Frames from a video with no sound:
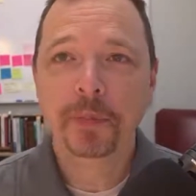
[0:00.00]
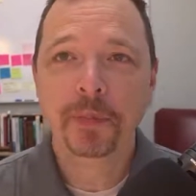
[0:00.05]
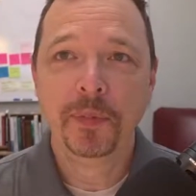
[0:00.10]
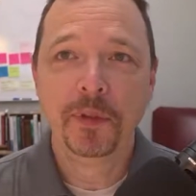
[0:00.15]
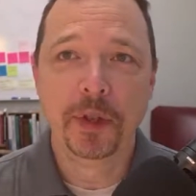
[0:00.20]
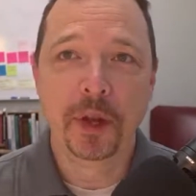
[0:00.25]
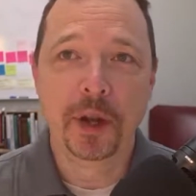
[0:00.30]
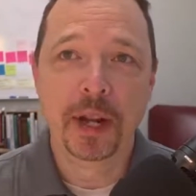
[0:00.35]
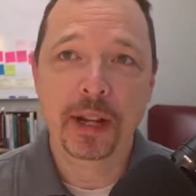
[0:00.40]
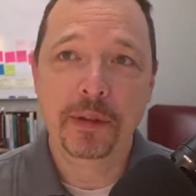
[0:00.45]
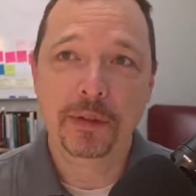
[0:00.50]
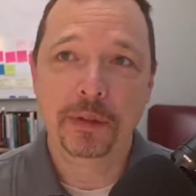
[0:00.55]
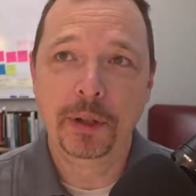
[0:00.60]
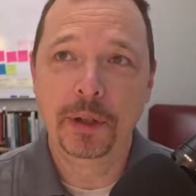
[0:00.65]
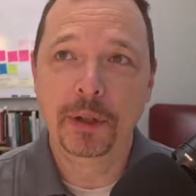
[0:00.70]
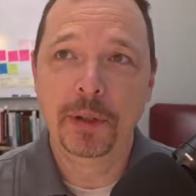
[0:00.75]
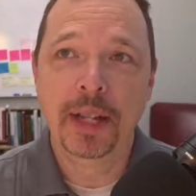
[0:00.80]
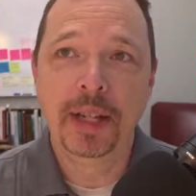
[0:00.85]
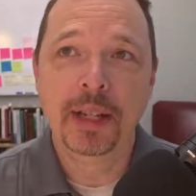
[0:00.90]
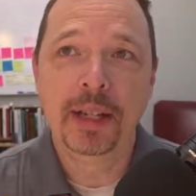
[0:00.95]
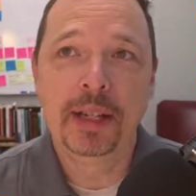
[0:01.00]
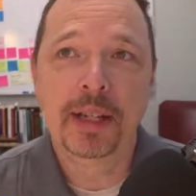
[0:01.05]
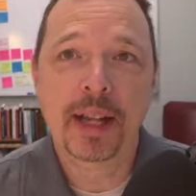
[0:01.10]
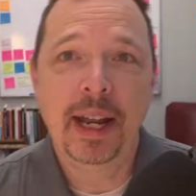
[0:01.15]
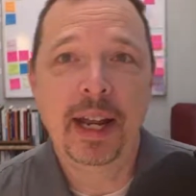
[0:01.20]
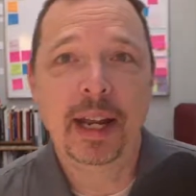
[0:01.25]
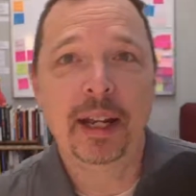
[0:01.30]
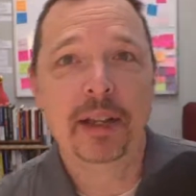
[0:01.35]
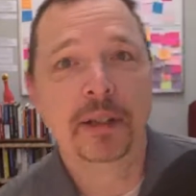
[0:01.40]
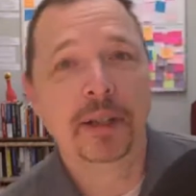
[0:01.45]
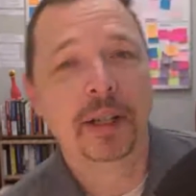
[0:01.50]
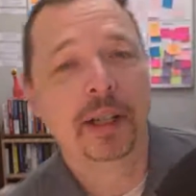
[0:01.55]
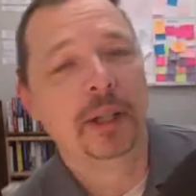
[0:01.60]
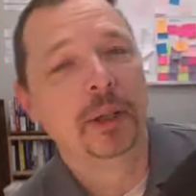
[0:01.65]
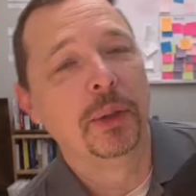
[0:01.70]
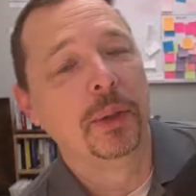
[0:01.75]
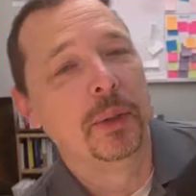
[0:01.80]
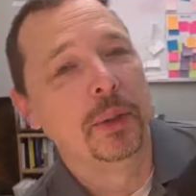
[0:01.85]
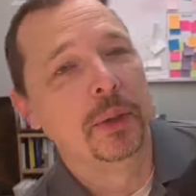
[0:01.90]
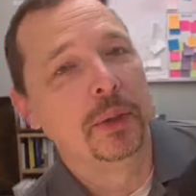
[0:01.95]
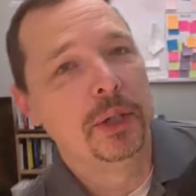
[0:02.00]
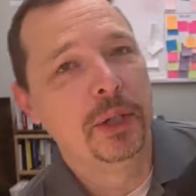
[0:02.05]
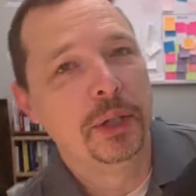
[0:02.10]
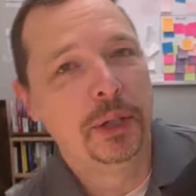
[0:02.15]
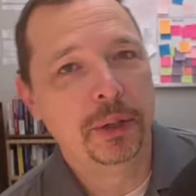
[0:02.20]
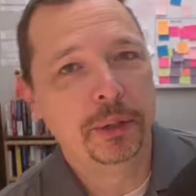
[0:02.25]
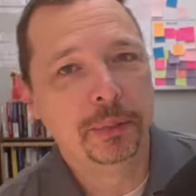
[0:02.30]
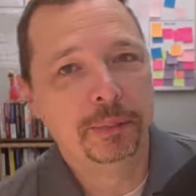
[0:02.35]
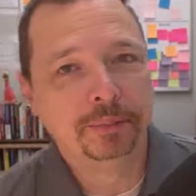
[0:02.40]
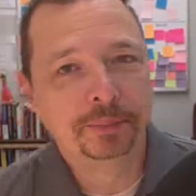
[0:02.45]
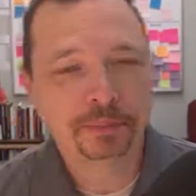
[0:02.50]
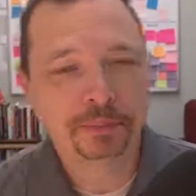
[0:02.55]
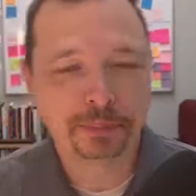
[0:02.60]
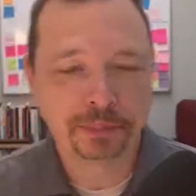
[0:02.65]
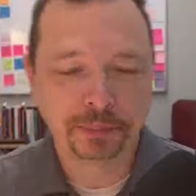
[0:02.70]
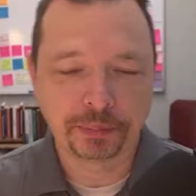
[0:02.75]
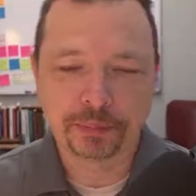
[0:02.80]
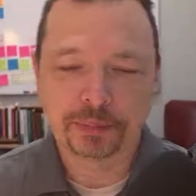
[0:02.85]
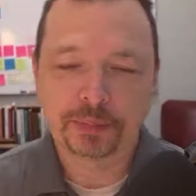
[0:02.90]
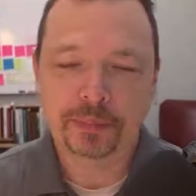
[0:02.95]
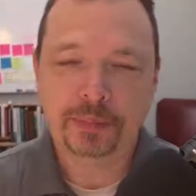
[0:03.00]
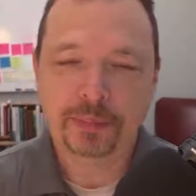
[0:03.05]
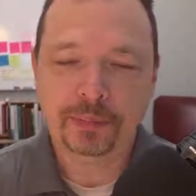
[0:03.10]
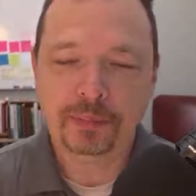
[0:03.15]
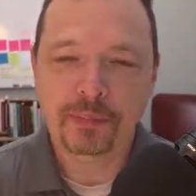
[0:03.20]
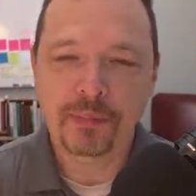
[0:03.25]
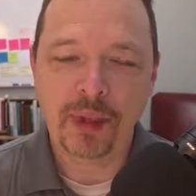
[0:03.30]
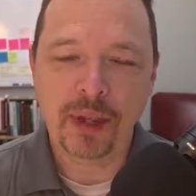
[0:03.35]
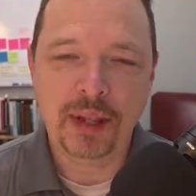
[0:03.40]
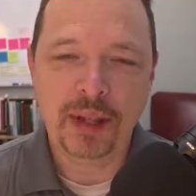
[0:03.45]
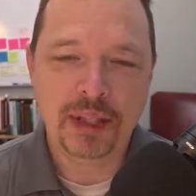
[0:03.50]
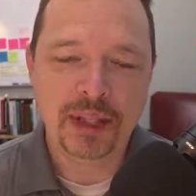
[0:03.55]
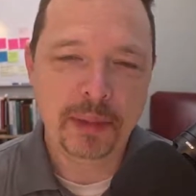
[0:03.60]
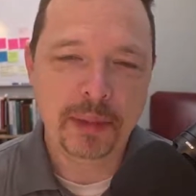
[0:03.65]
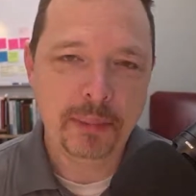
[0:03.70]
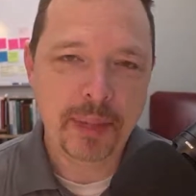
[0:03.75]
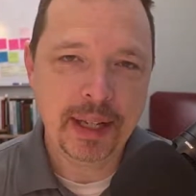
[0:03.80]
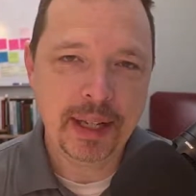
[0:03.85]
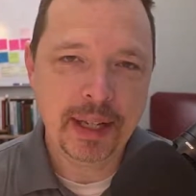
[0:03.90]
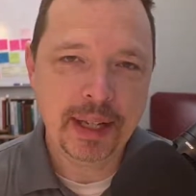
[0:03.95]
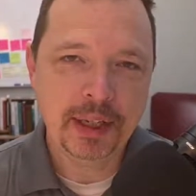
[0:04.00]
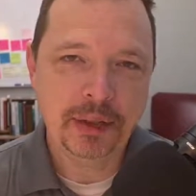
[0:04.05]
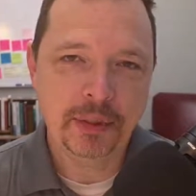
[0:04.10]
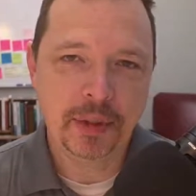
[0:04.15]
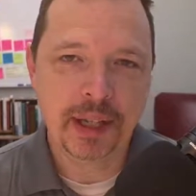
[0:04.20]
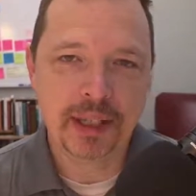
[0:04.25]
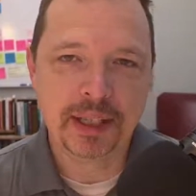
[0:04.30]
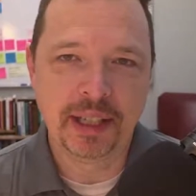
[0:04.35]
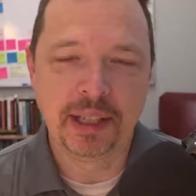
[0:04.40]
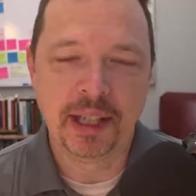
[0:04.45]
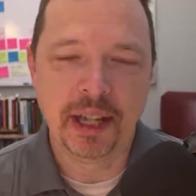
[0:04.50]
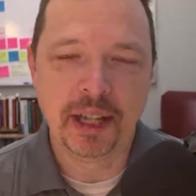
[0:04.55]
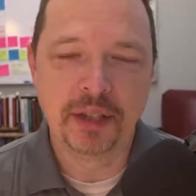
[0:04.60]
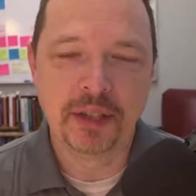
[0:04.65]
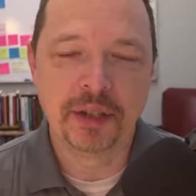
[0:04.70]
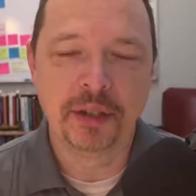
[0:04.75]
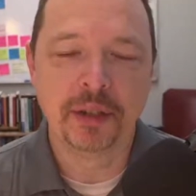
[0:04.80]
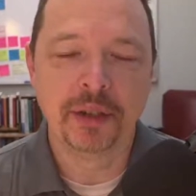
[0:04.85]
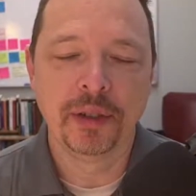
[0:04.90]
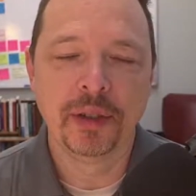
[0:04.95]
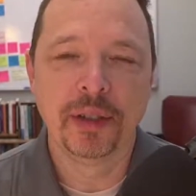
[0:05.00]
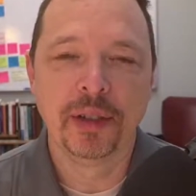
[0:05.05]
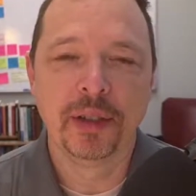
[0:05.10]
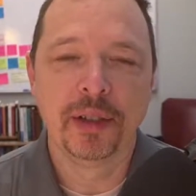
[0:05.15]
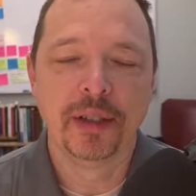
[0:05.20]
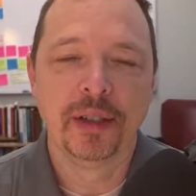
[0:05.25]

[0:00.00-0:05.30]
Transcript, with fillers: So he flew into town in order to submit his resignation.